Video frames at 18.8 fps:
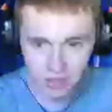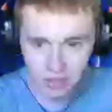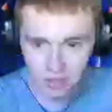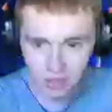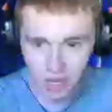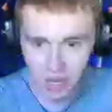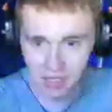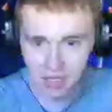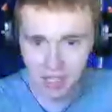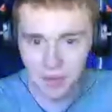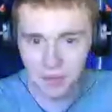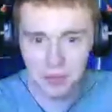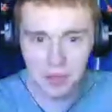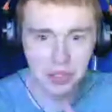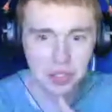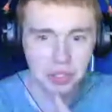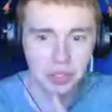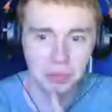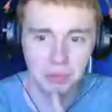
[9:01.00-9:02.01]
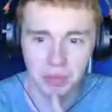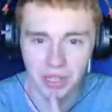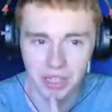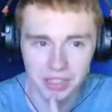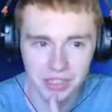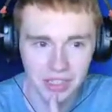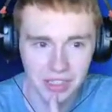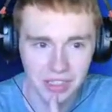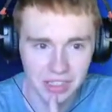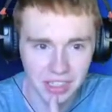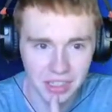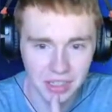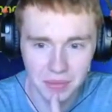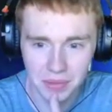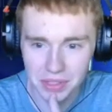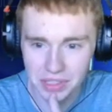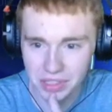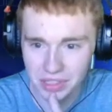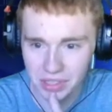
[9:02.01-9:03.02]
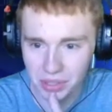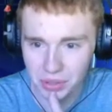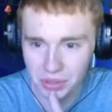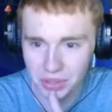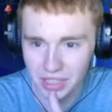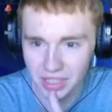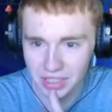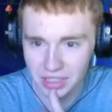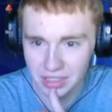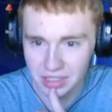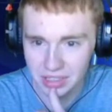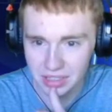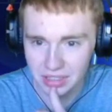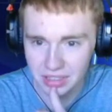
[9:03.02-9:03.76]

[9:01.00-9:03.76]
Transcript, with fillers: I love the jukebox in this game. It's so nice.